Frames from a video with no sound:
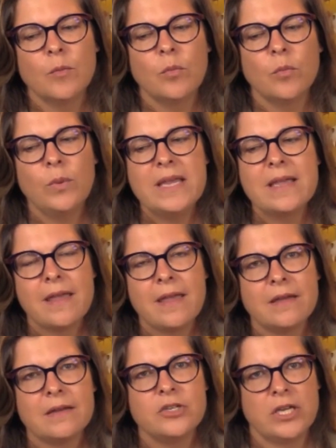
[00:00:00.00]
we
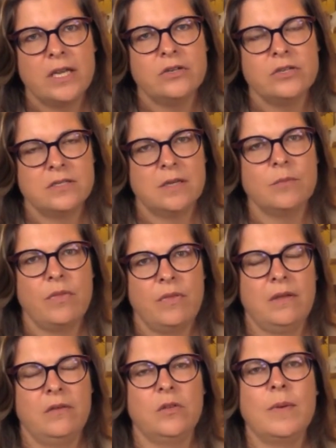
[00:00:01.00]
can change some
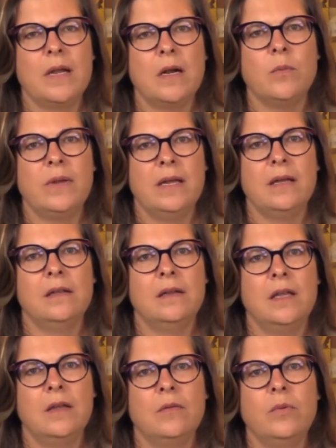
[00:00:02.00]
things about our
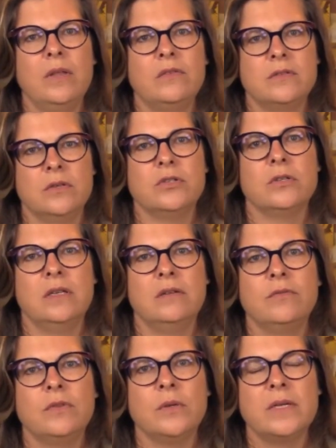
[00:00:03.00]
reality with social
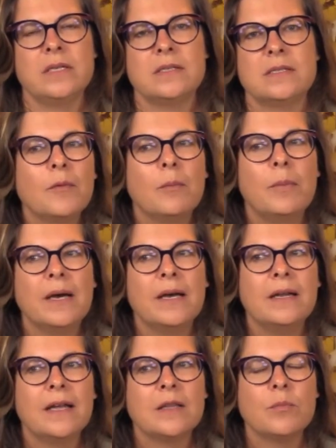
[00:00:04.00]
influence,
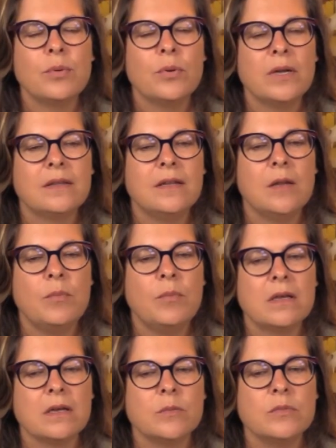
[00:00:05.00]
but at the point that it
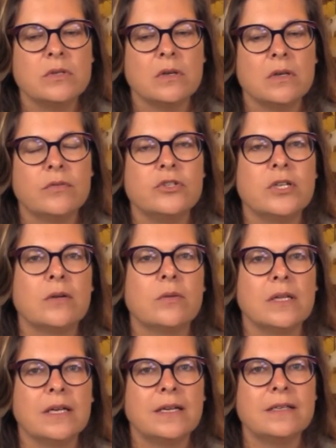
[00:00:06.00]
becomes
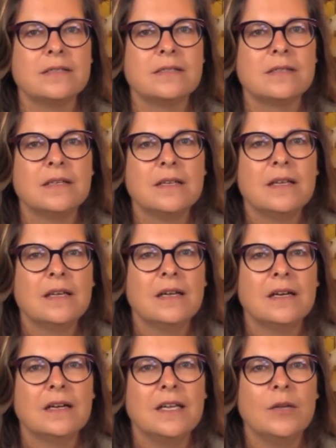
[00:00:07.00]
overgeneralized,
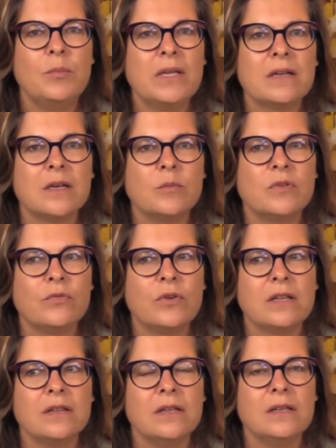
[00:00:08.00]
it becomes,
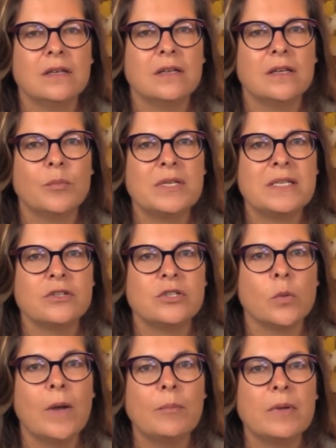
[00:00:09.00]
frankly, a
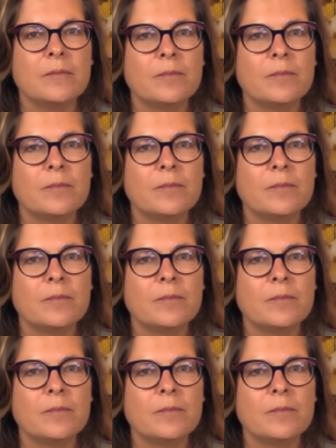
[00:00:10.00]
potential weapon.